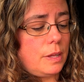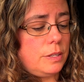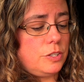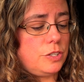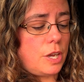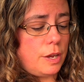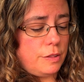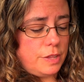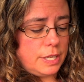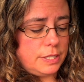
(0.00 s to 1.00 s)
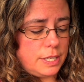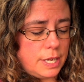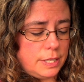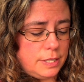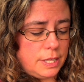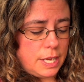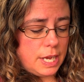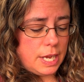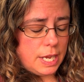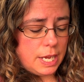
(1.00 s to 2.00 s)
So this is
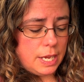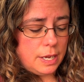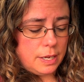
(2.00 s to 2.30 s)
the,